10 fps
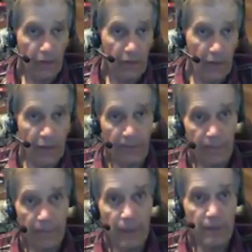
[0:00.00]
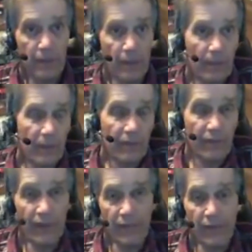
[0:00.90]
divide them bees up into
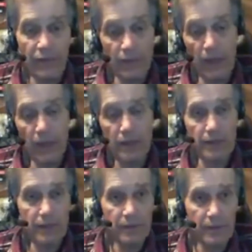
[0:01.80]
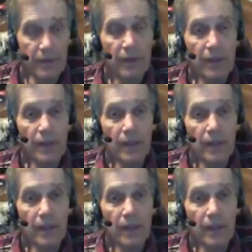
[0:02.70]
5 different boxes, and